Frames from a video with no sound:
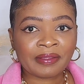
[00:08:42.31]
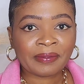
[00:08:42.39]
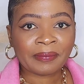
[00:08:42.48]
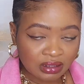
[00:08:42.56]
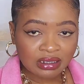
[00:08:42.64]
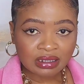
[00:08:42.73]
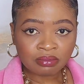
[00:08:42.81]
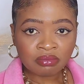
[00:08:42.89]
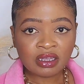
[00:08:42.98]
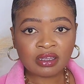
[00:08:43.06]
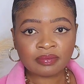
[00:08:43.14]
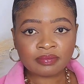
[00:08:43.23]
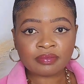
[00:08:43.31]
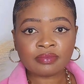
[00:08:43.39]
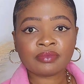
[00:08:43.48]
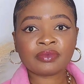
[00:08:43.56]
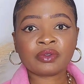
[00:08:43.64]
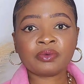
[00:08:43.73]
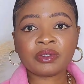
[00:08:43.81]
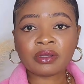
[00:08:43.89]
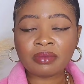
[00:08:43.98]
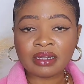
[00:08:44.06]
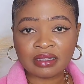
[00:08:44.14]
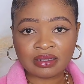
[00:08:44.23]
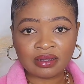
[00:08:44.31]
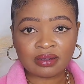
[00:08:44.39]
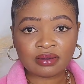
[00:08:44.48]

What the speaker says: So this is me with the blazer.